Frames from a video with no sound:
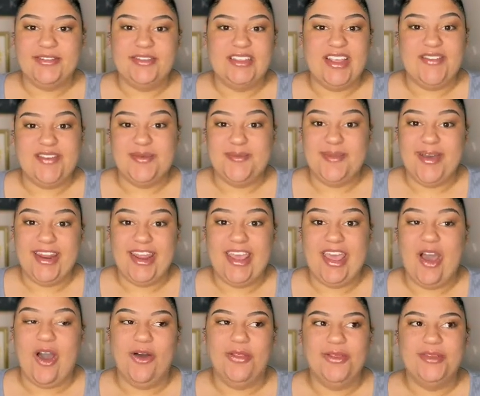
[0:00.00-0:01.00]
saving money,
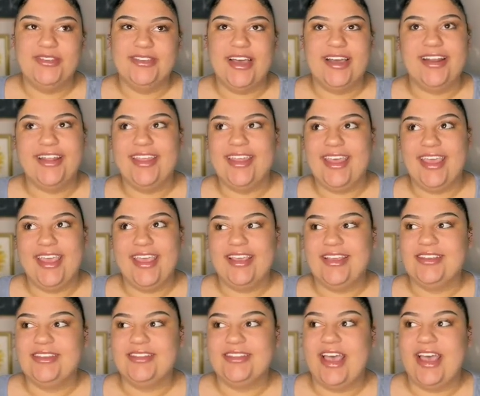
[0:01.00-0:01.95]
all those kind of things.